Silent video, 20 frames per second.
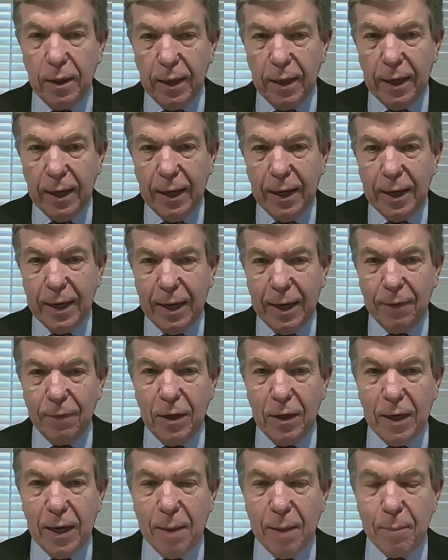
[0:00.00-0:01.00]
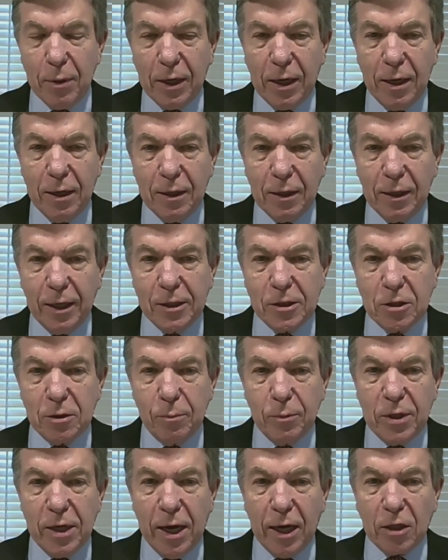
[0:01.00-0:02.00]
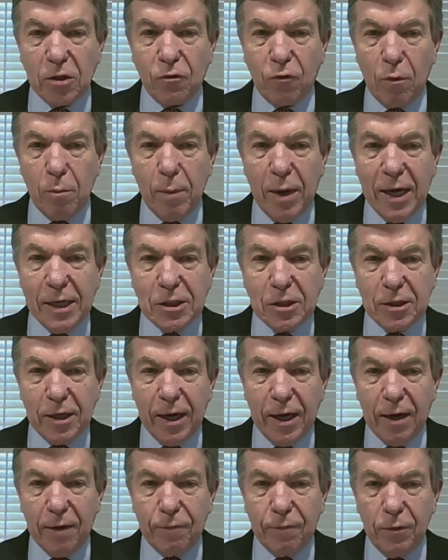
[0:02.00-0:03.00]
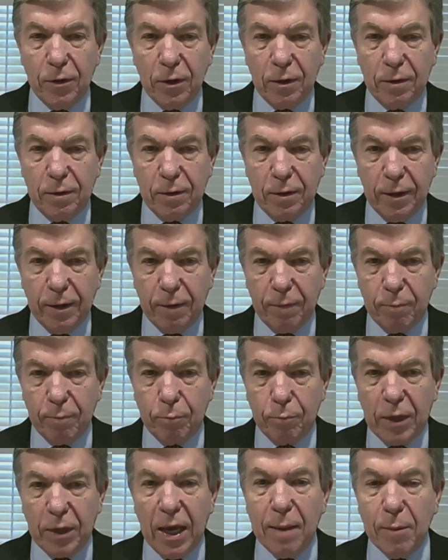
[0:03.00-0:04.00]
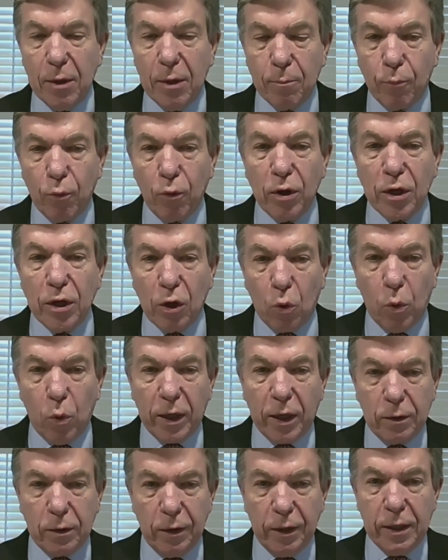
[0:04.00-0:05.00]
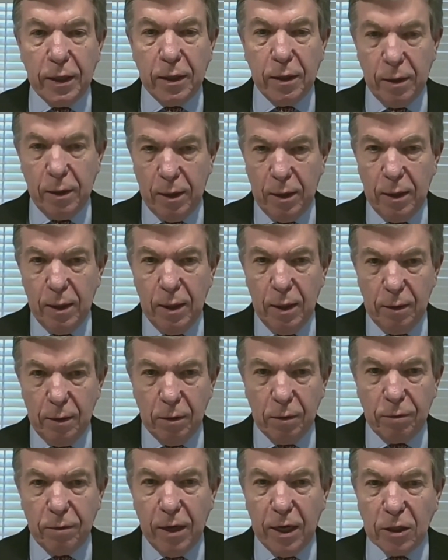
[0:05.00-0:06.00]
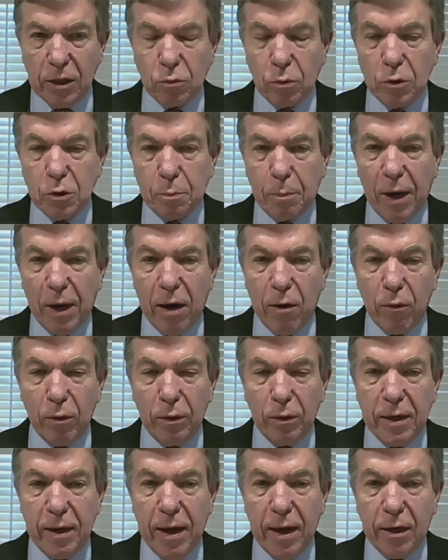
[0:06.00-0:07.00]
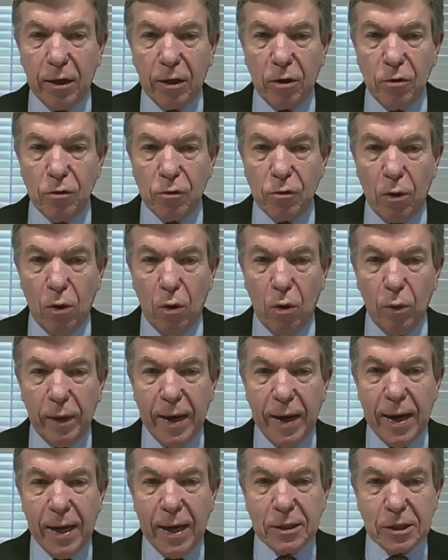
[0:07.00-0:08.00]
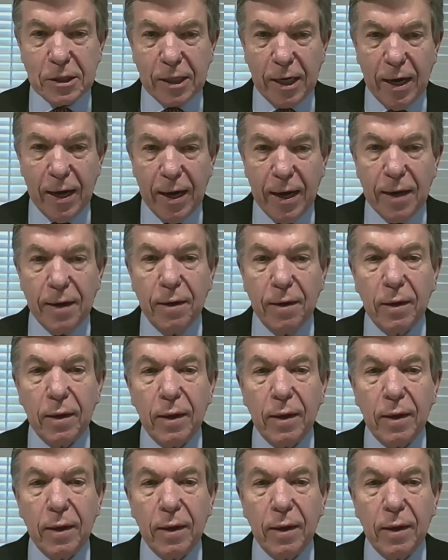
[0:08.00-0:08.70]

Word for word: Uh, and then I began to get some text from my staff that uh, came in pretty quickly that things were spiraling out of control outside.